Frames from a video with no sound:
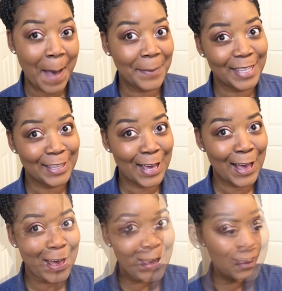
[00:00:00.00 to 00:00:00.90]
I'm in
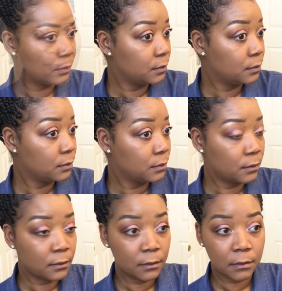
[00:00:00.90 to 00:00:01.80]
love.
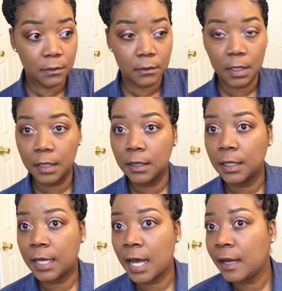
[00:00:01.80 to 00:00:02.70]
The
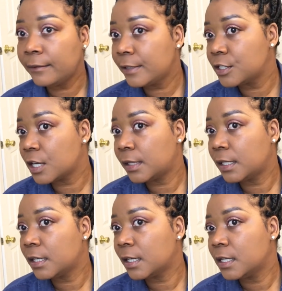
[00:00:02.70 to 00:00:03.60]
coverage
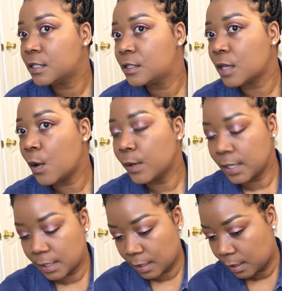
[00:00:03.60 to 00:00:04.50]
on here is so
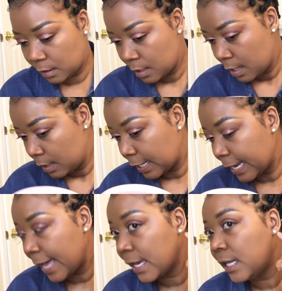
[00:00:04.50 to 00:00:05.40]
good.
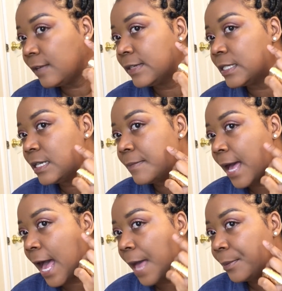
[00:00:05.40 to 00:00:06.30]
Like I can't even see
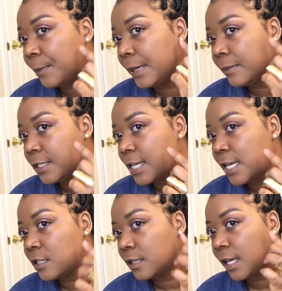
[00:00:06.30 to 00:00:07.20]
my
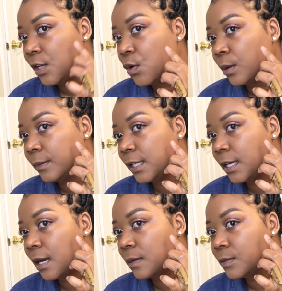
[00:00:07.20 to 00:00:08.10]
hyperpigmentation that normally
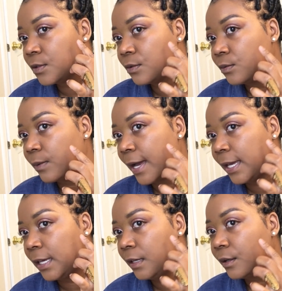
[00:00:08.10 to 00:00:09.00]
comes through
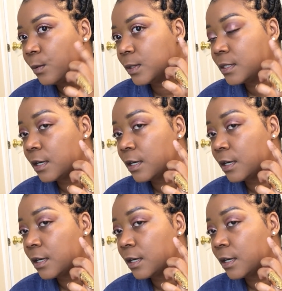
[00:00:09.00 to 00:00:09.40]
right here with